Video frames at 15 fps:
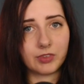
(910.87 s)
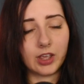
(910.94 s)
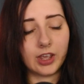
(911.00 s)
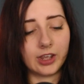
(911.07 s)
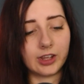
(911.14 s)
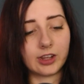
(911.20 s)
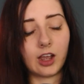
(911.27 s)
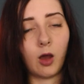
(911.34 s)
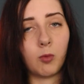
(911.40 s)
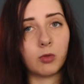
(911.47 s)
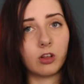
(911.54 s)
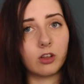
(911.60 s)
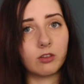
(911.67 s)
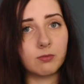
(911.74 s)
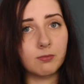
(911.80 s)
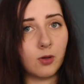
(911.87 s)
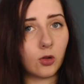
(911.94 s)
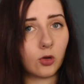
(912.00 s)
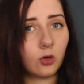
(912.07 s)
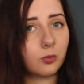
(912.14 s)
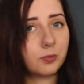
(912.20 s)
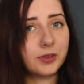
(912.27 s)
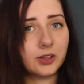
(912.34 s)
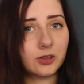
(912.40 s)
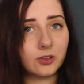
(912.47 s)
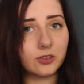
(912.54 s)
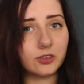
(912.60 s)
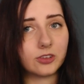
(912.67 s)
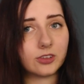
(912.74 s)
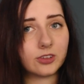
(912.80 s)
a couple of model
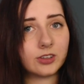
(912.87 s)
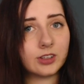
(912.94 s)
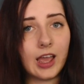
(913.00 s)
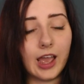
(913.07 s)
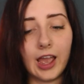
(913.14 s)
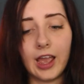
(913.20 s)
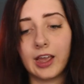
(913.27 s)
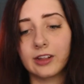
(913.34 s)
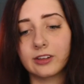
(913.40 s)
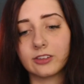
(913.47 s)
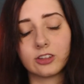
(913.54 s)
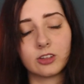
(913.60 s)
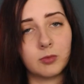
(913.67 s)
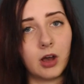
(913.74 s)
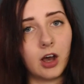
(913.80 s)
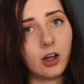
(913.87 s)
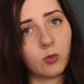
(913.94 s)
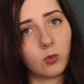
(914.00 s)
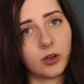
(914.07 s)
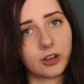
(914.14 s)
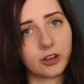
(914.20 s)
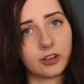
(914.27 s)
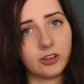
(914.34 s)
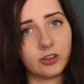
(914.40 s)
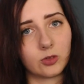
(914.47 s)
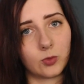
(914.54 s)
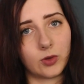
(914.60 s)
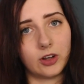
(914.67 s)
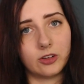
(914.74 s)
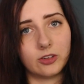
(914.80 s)
builds, and some artwork as
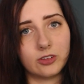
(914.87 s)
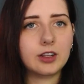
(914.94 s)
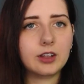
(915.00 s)
well.